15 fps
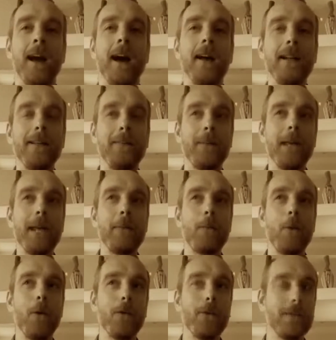and it
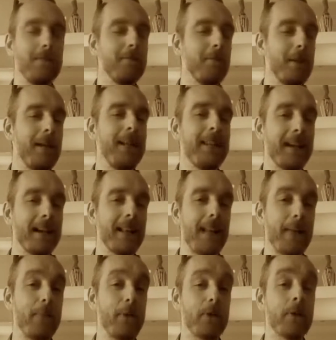wasn't really that
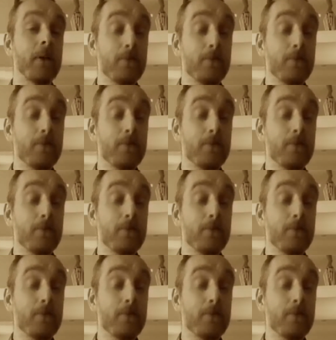glamorous.